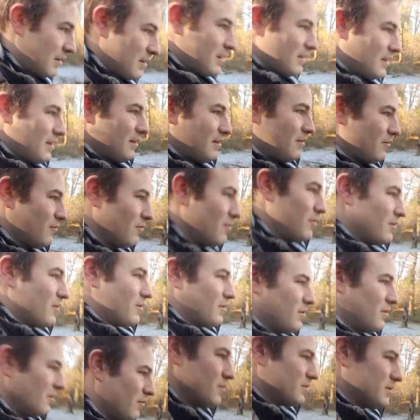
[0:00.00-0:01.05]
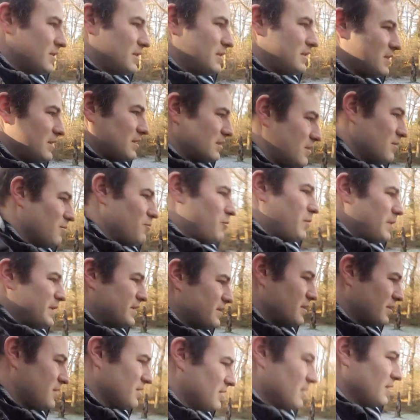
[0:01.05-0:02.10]
And we'll look, what's this? It's a
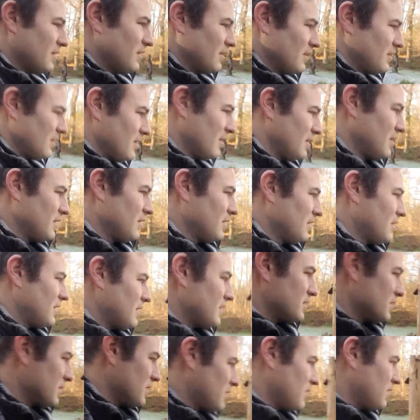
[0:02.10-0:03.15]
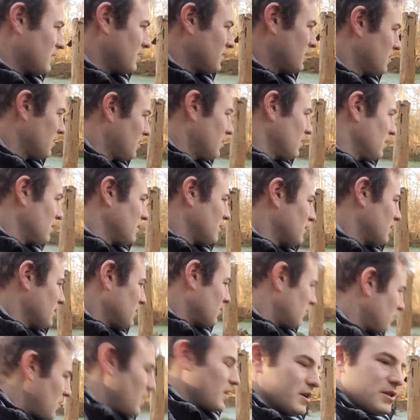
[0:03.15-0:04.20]
wizard. There's a
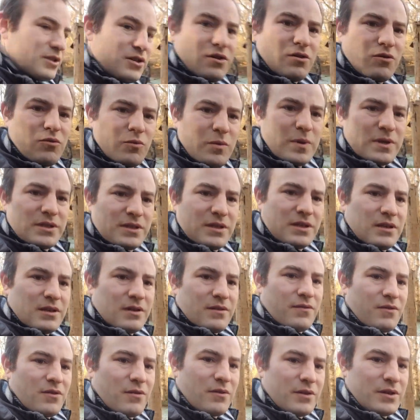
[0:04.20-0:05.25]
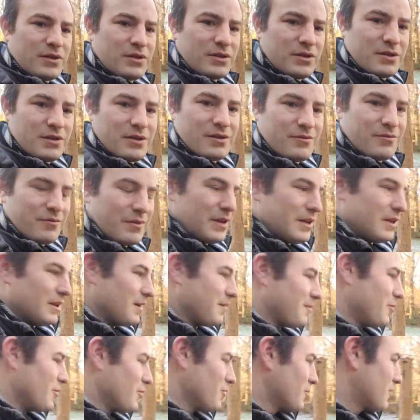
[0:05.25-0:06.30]
wise old wizard in the forest reading a
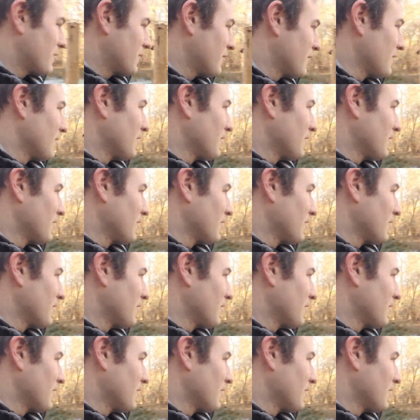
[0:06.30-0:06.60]
book.